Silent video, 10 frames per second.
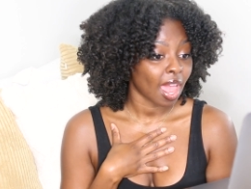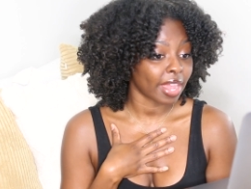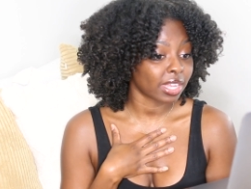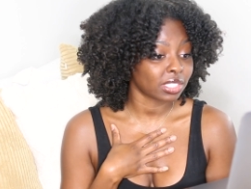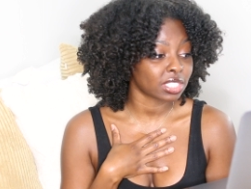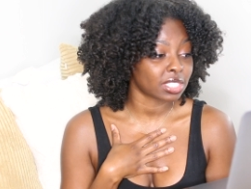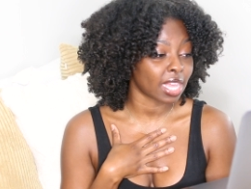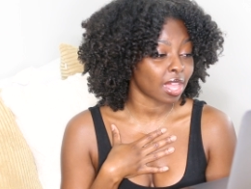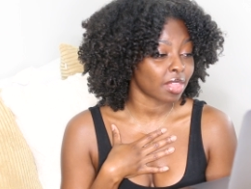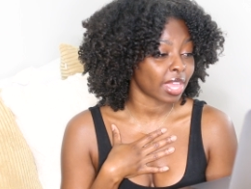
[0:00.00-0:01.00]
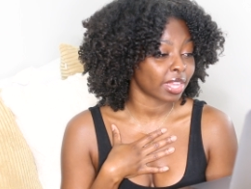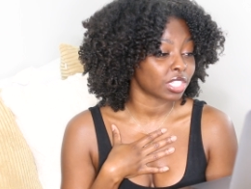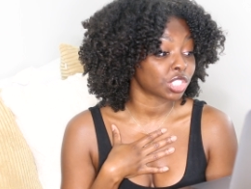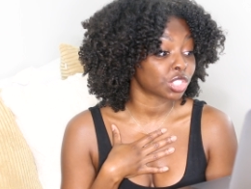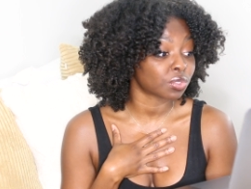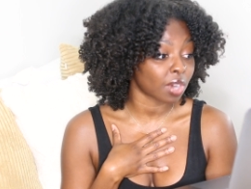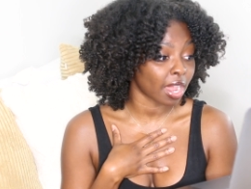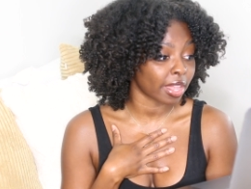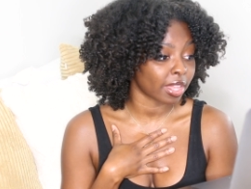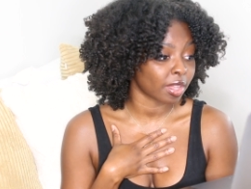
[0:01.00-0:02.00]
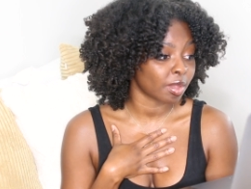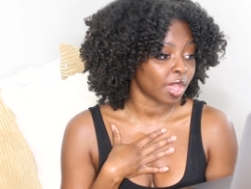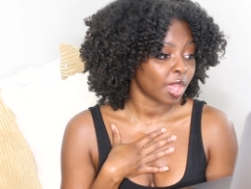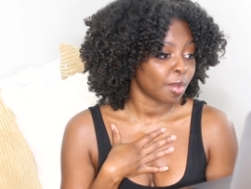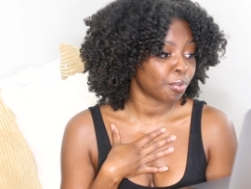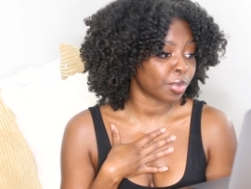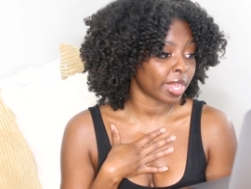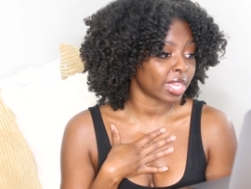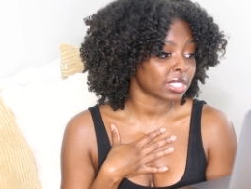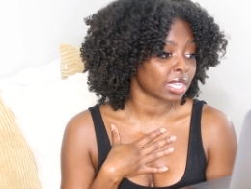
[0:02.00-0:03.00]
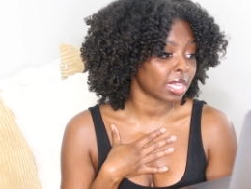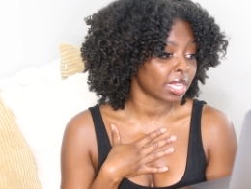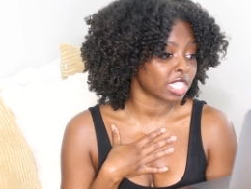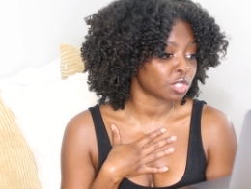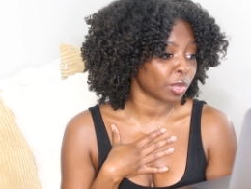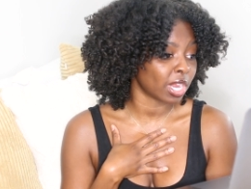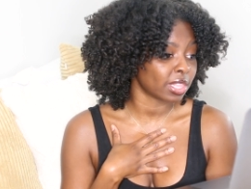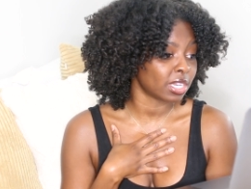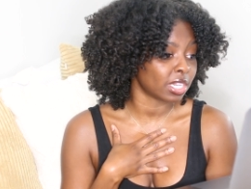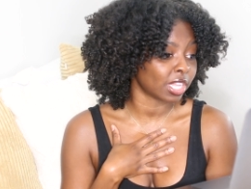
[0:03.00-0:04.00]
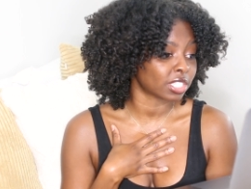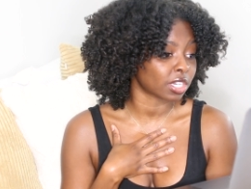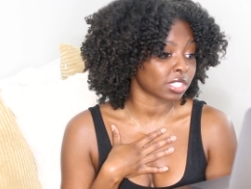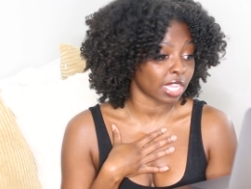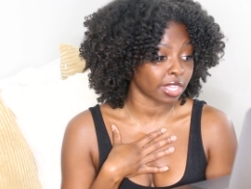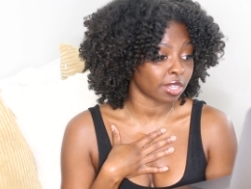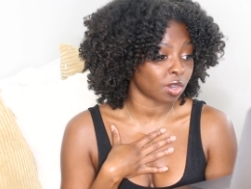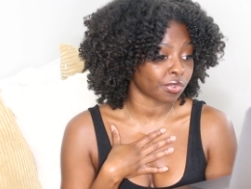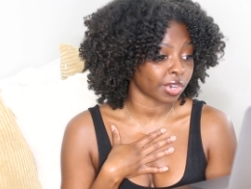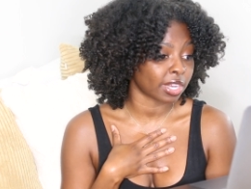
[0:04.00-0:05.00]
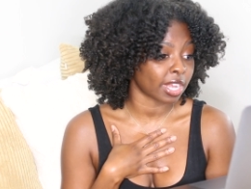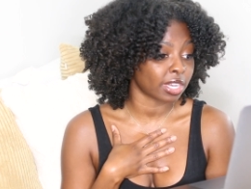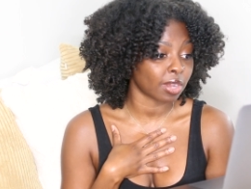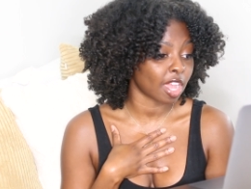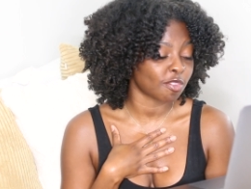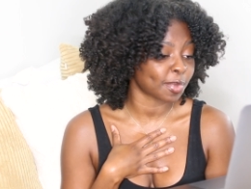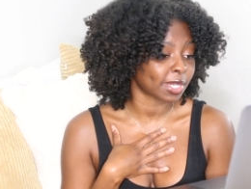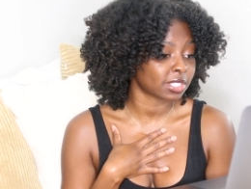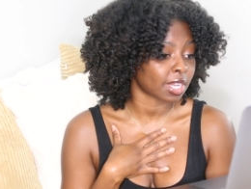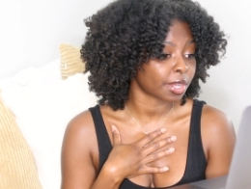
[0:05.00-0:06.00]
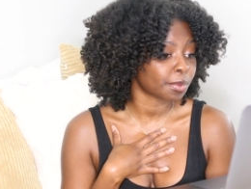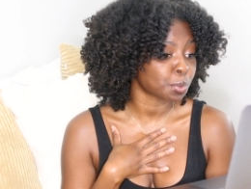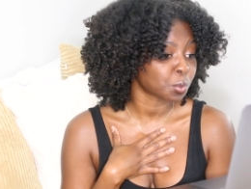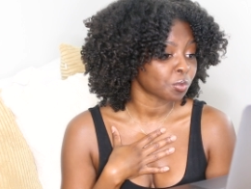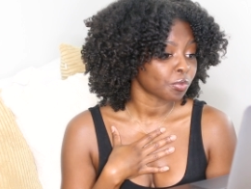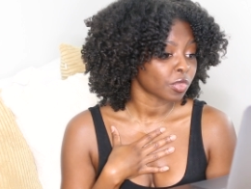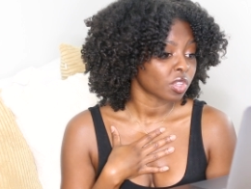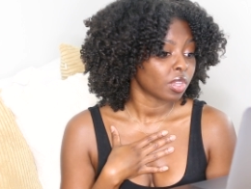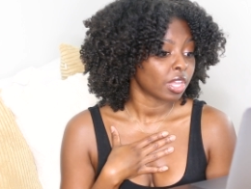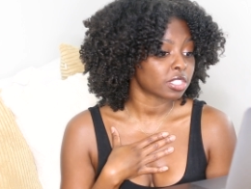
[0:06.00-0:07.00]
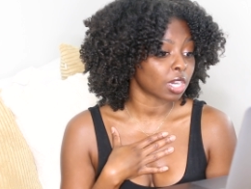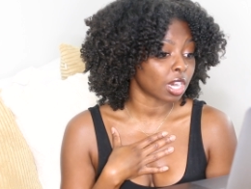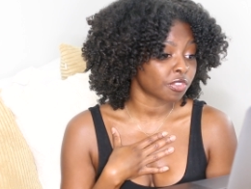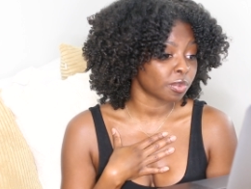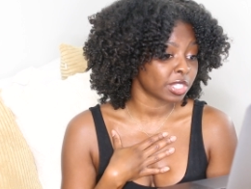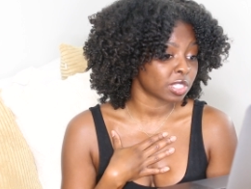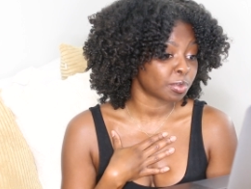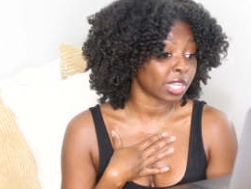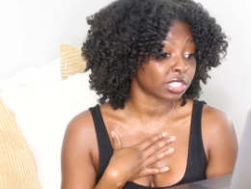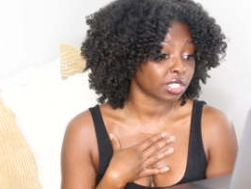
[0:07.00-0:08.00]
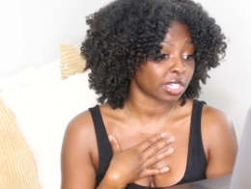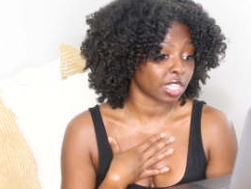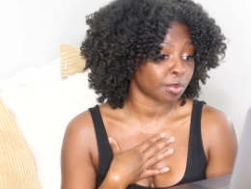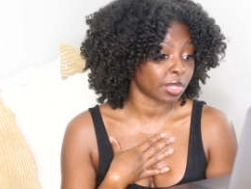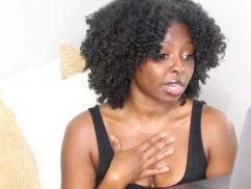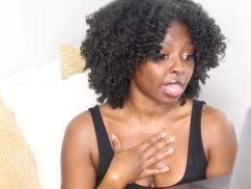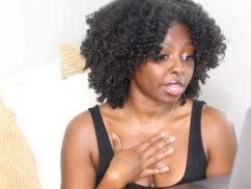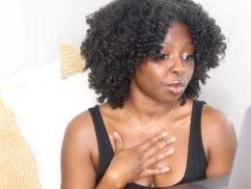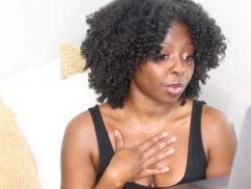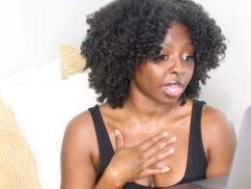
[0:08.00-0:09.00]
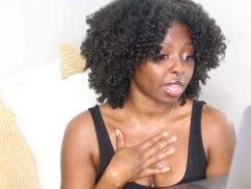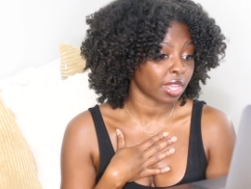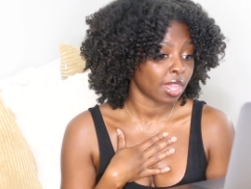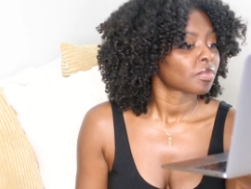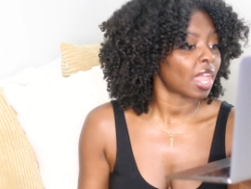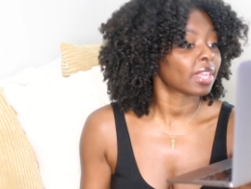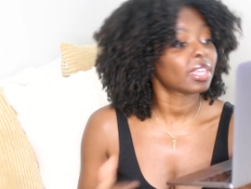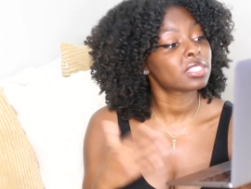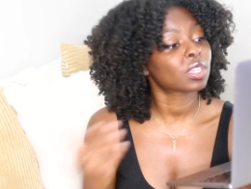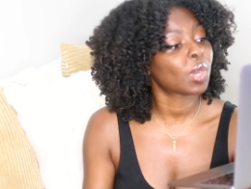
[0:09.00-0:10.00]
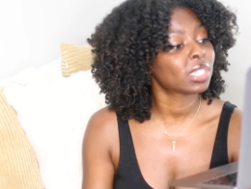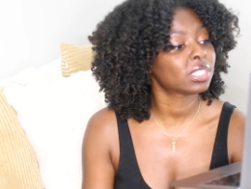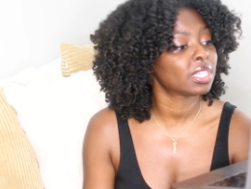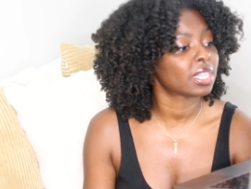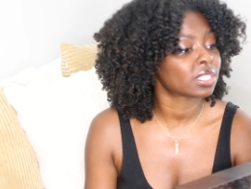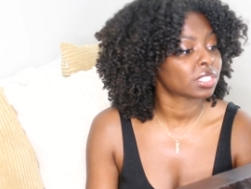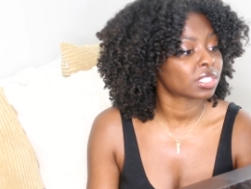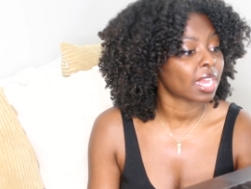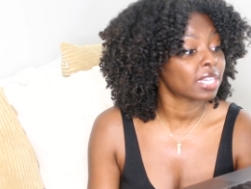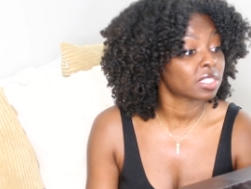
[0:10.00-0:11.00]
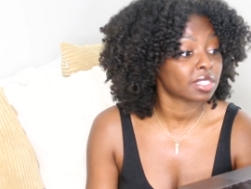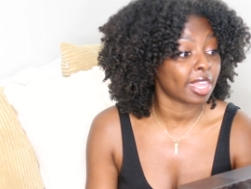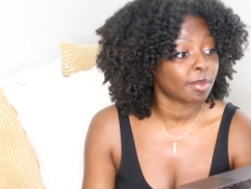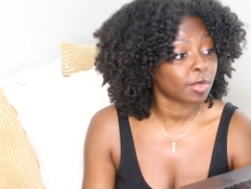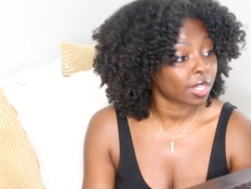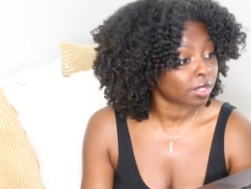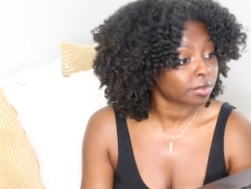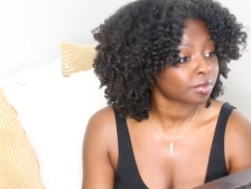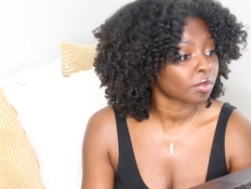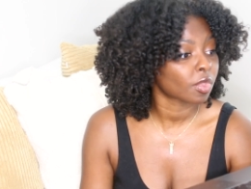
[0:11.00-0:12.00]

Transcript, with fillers: I can just tell that he's trying, but his manly needs are taking over and I don't have much time. It's hard for me to pleasure him in any way. I guess the question is, should I just let him go?